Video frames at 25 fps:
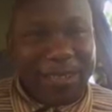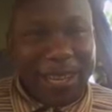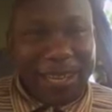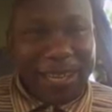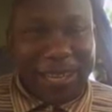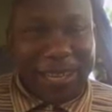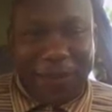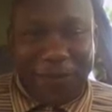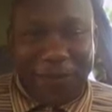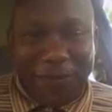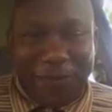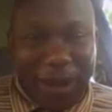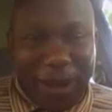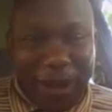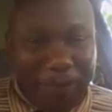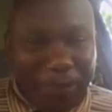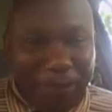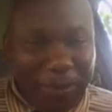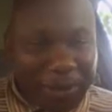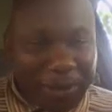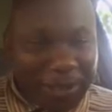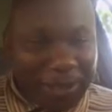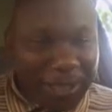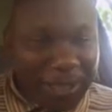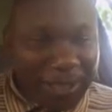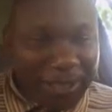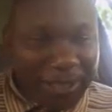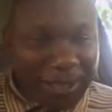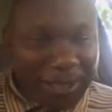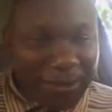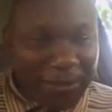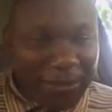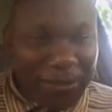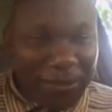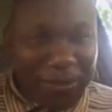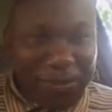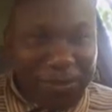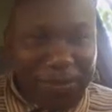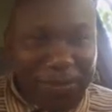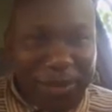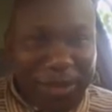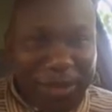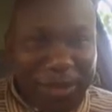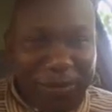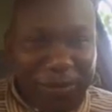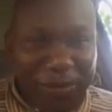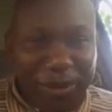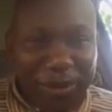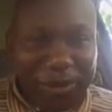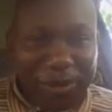Then if you are purchasing through me,
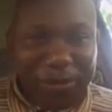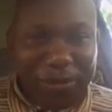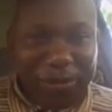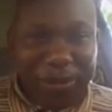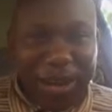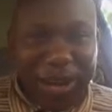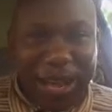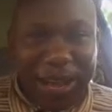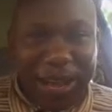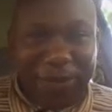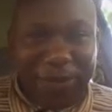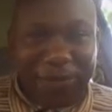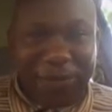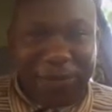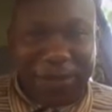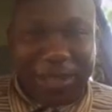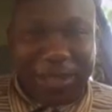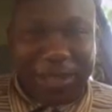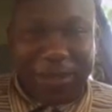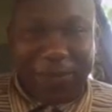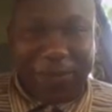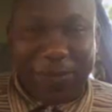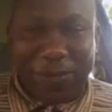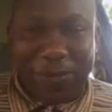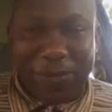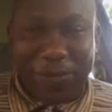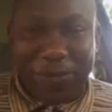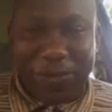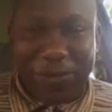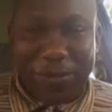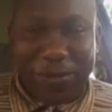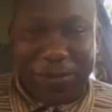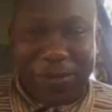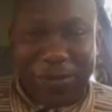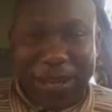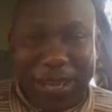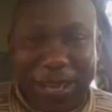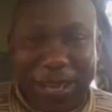what do I have to give to you?